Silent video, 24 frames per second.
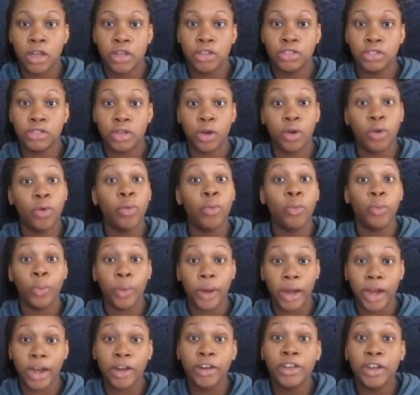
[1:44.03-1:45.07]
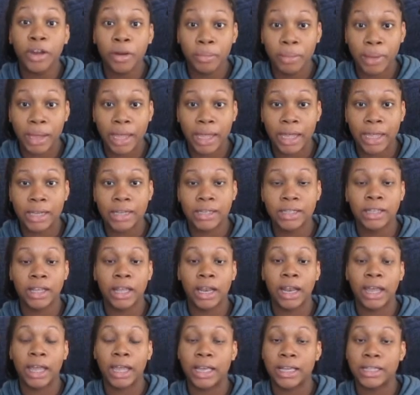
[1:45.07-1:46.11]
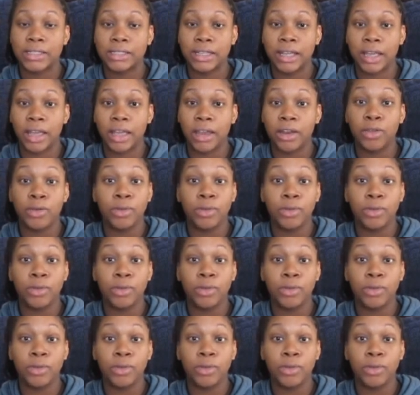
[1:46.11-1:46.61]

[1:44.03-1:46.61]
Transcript: So wear your band, and like I said,